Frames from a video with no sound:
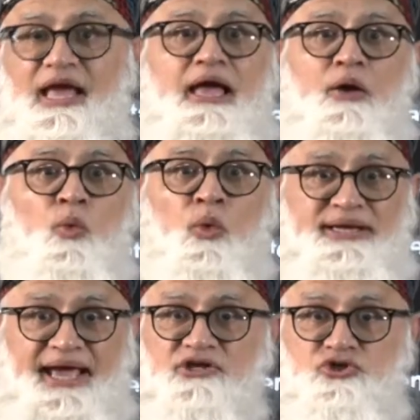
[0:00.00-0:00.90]
What
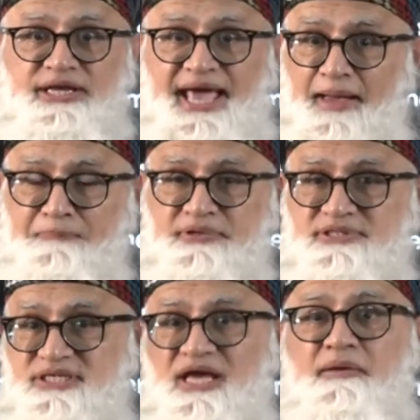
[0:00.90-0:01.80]
actually
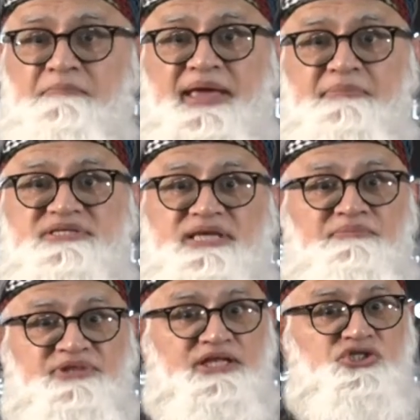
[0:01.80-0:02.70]
happens may be
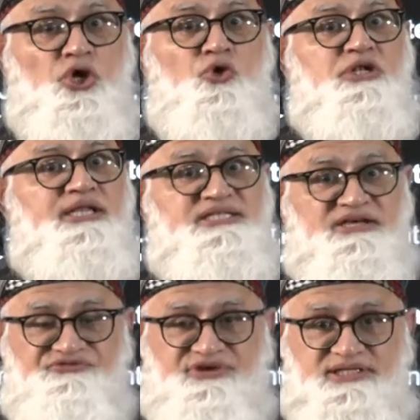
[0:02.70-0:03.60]
something totally
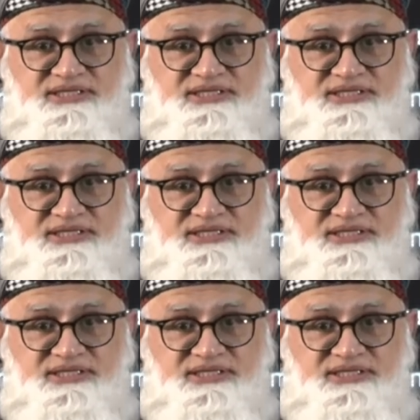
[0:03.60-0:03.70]
different,